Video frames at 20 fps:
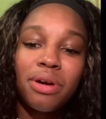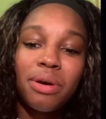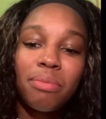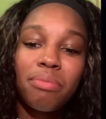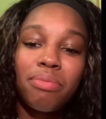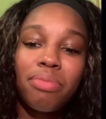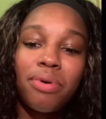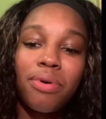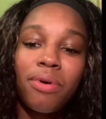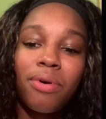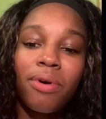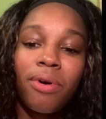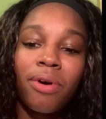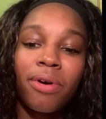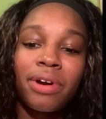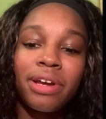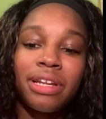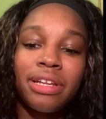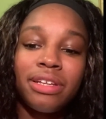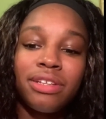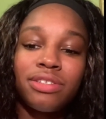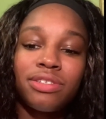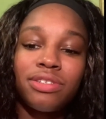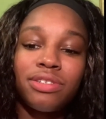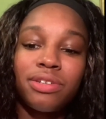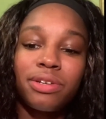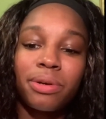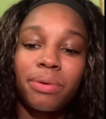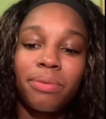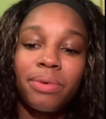pour it
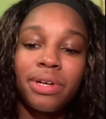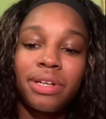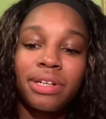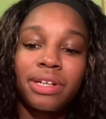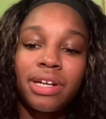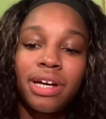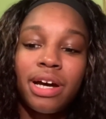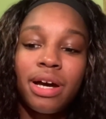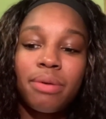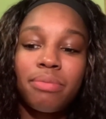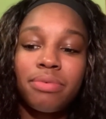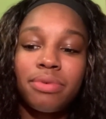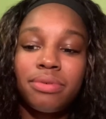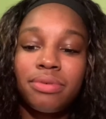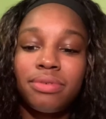into your 1 cup,